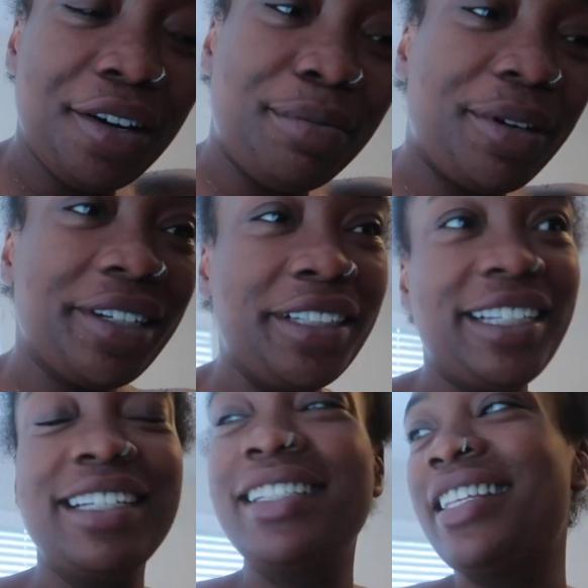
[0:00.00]
Poor
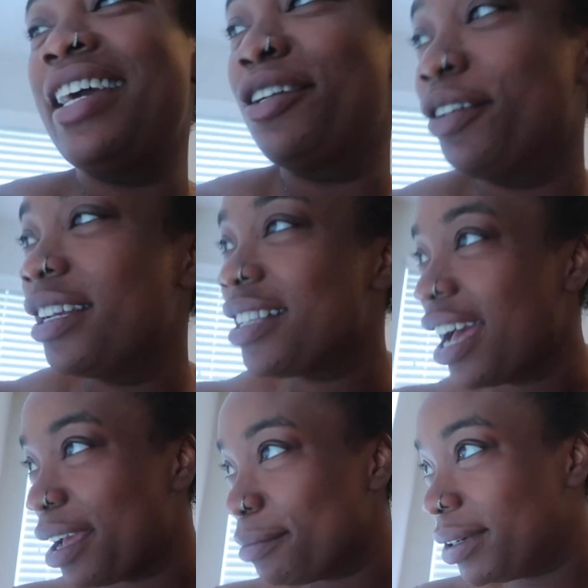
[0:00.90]
Lennox, he had a great
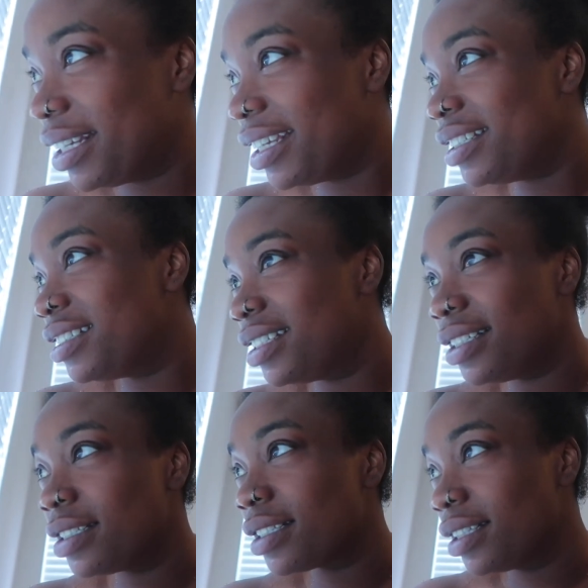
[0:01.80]
time, but he
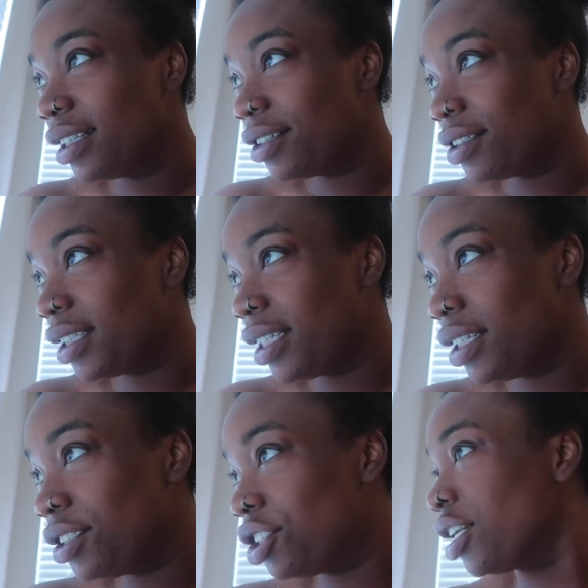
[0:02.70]
is
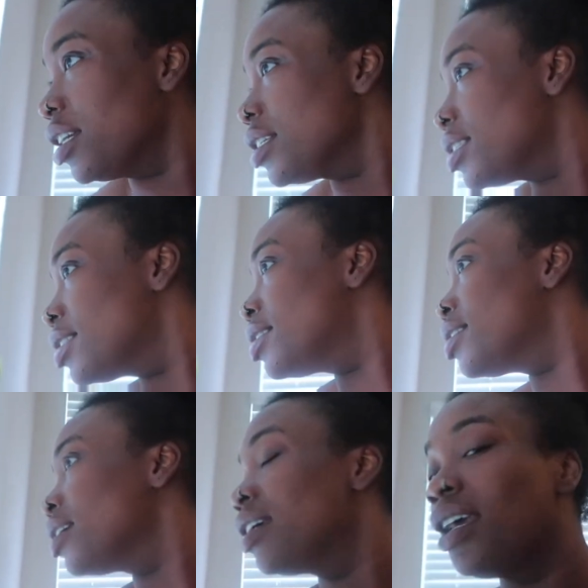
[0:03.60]
literally just,
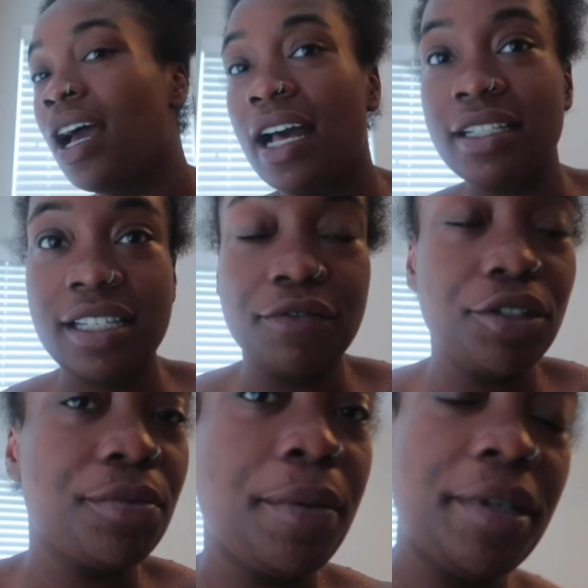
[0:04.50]
how to see if
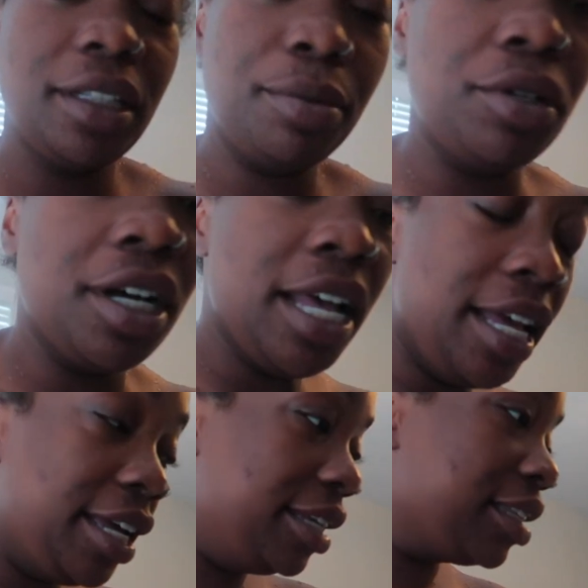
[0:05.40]
there's people at the pool.
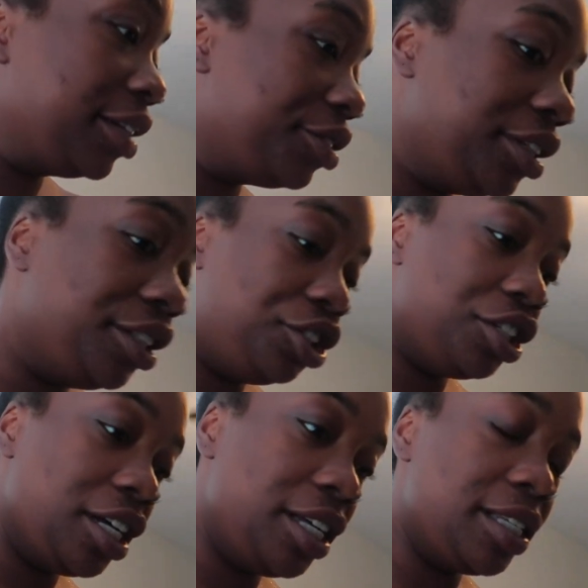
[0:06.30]
He's literally
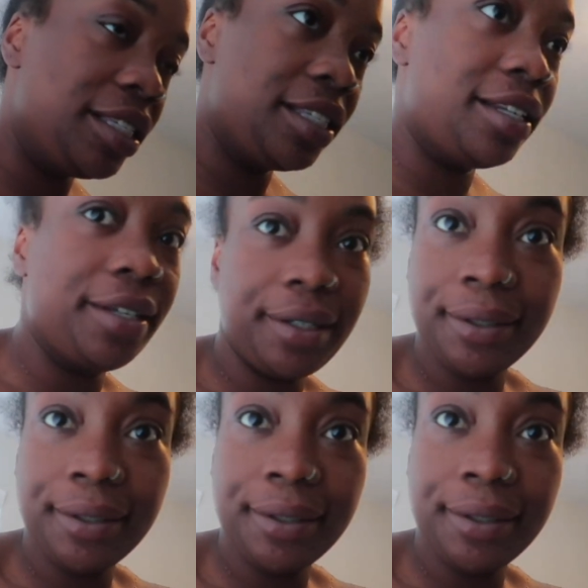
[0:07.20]
just